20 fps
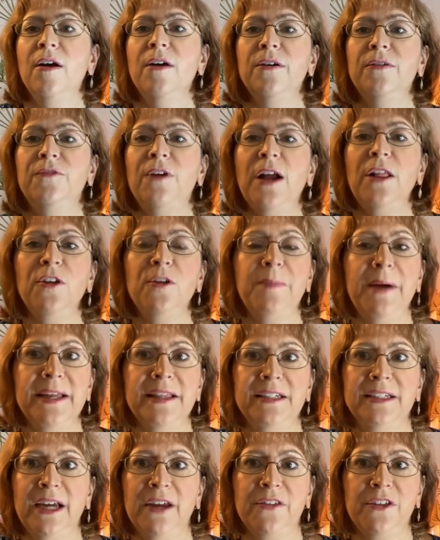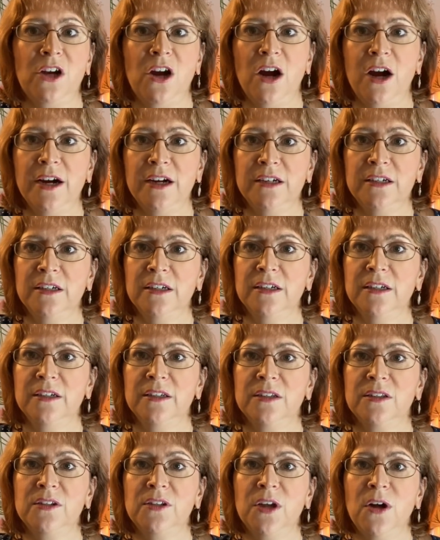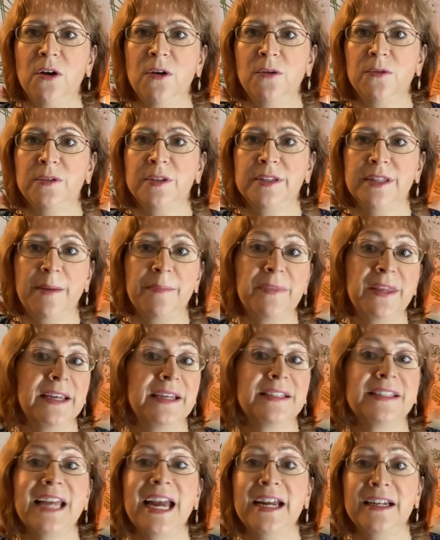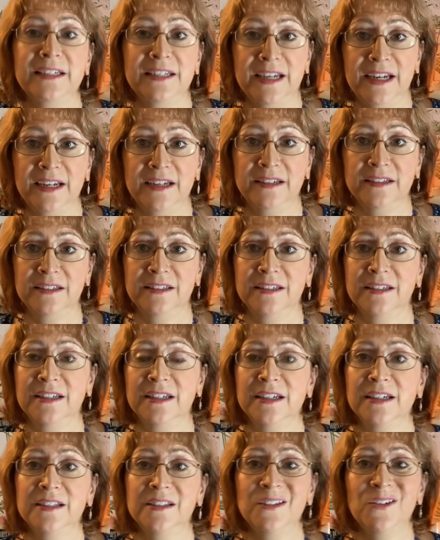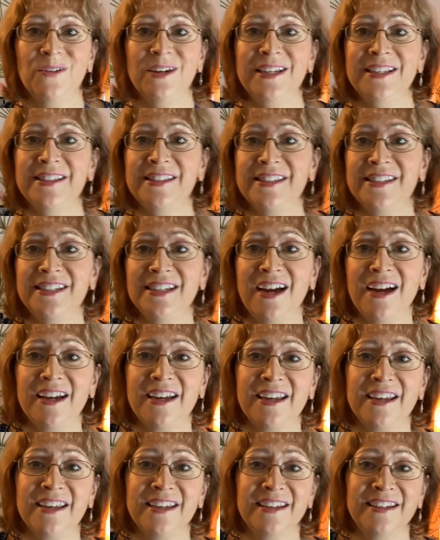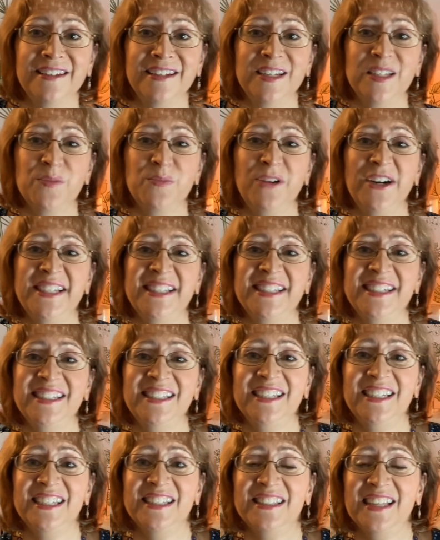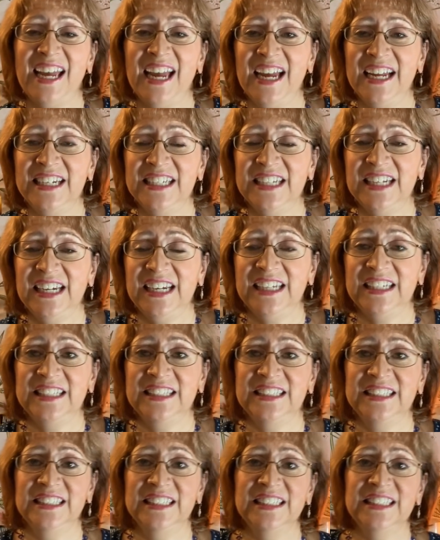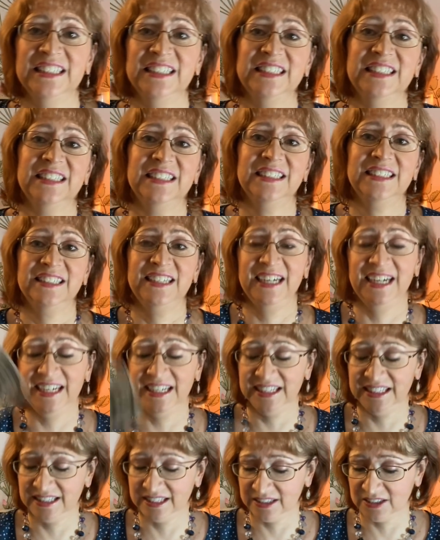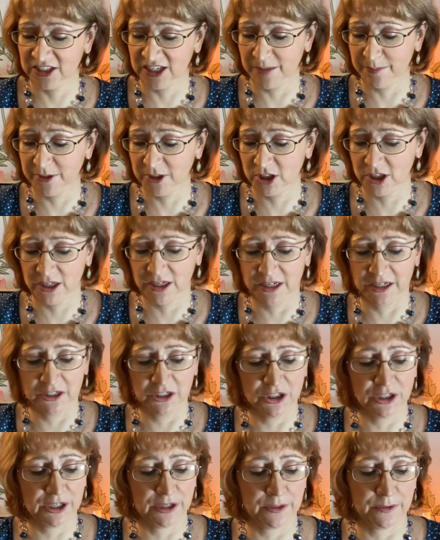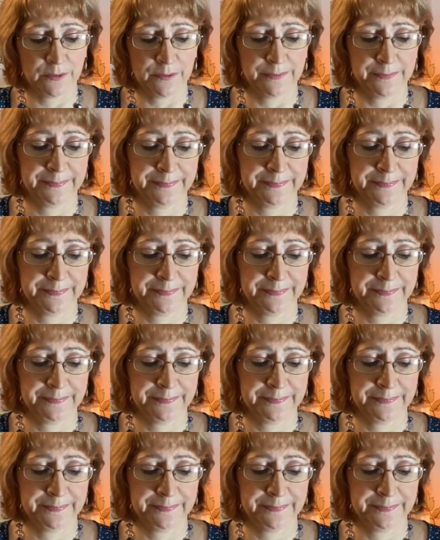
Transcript: Followed by the death card. So something is ending. So he's stuck. His presidency is ending. Okay, there's not much he can do.